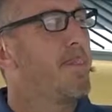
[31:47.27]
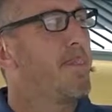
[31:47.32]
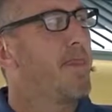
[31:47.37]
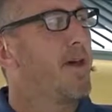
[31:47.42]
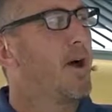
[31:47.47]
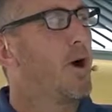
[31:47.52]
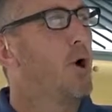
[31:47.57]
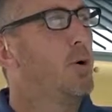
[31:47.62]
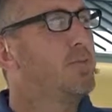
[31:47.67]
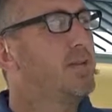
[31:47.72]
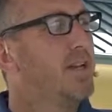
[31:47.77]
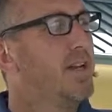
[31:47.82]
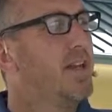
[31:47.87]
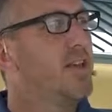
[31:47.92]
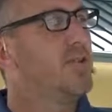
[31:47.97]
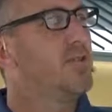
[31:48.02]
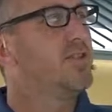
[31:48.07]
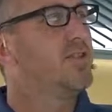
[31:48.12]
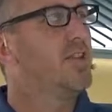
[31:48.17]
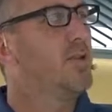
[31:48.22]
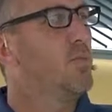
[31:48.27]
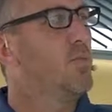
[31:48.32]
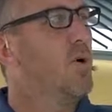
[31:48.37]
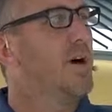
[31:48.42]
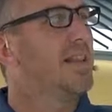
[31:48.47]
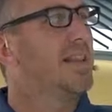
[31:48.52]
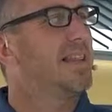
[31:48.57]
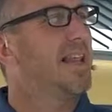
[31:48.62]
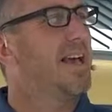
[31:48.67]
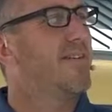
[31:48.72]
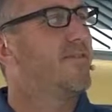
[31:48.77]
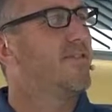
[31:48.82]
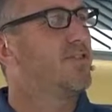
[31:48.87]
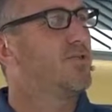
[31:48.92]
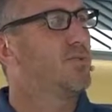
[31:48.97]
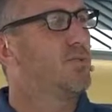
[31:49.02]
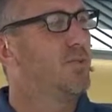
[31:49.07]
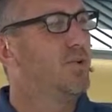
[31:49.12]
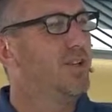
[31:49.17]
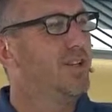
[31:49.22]
I hope today you see what life is
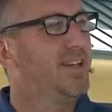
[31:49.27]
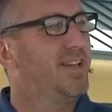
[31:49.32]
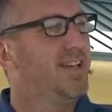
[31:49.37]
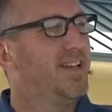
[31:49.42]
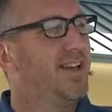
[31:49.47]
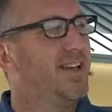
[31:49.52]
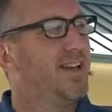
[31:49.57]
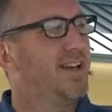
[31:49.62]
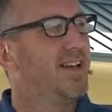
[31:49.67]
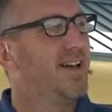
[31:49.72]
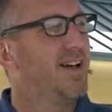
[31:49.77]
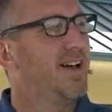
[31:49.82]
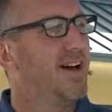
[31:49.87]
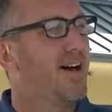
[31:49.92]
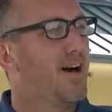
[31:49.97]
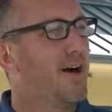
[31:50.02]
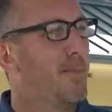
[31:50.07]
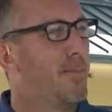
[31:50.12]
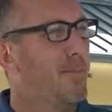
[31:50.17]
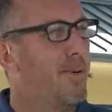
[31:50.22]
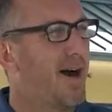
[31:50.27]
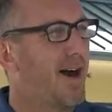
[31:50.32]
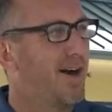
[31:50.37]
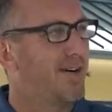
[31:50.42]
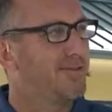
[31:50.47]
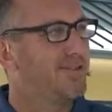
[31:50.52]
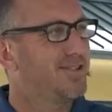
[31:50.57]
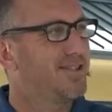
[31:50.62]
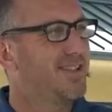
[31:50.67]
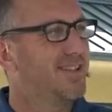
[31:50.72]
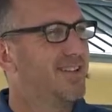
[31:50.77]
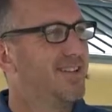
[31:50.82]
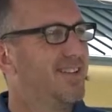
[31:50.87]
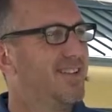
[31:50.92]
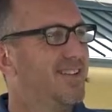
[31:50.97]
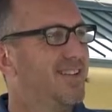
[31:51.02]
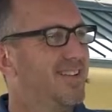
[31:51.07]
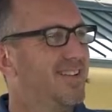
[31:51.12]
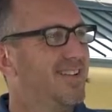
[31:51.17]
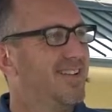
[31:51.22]
really about.
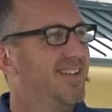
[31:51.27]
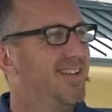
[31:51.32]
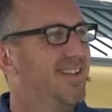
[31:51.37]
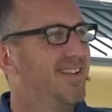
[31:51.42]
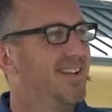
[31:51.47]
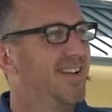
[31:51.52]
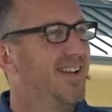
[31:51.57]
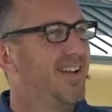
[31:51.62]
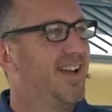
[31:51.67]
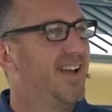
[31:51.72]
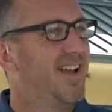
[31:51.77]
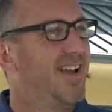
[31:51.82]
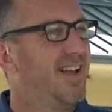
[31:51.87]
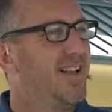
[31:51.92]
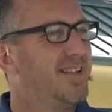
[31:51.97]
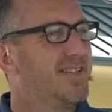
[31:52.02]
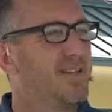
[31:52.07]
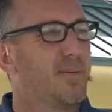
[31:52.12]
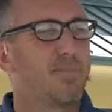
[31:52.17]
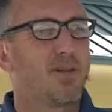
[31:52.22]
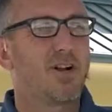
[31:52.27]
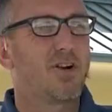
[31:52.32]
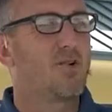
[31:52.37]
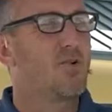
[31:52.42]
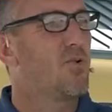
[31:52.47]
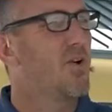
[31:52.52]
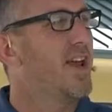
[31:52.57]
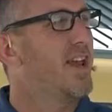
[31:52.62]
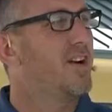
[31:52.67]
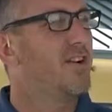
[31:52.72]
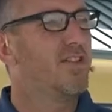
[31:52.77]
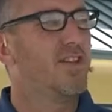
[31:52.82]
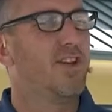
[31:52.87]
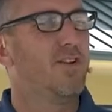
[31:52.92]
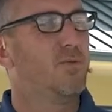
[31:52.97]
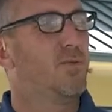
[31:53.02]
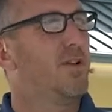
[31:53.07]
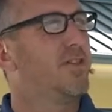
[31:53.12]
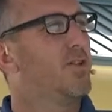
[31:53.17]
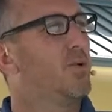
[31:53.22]
Something greater
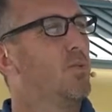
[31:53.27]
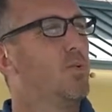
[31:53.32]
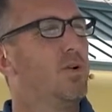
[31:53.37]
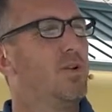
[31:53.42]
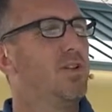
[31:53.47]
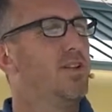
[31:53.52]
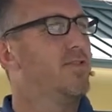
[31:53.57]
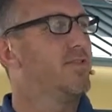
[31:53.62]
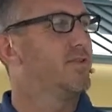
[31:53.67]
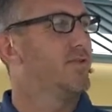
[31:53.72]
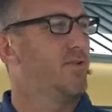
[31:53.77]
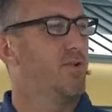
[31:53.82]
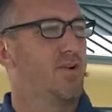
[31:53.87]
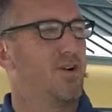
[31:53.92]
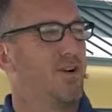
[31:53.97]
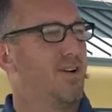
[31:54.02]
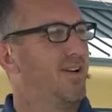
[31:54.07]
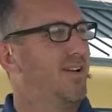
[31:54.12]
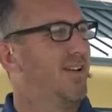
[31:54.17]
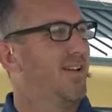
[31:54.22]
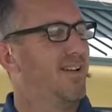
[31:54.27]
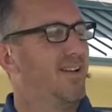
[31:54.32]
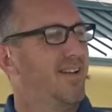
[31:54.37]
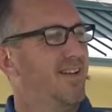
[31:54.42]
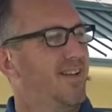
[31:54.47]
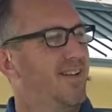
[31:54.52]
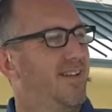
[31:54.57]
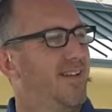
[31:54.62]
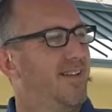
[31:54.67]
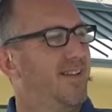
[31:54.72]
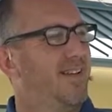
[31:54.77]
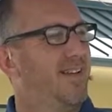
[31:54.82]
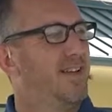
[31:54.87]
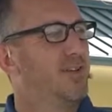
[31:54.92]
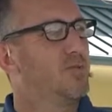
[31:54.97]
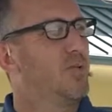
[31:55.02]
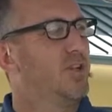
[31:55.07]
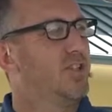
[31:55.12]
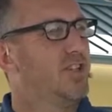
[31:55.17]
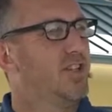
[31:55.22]
than what the world lives for is
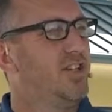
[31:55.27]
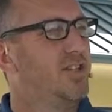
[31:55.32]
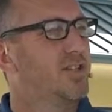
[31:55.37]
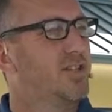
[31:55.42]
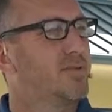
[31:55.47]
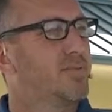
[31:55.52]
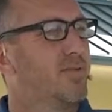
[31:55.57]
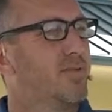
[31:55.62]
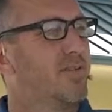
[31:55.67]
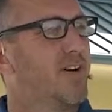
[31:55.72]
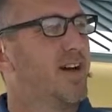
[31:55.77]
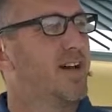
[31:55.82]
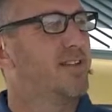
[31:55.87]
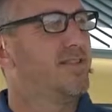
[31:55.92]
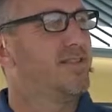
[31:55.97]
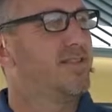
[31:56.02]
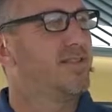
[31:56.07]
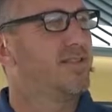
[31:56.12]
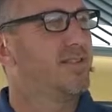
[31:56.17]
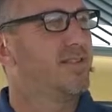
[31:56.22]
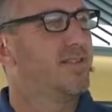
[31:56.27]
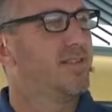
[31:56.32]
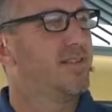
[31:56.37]
what Jesus provides.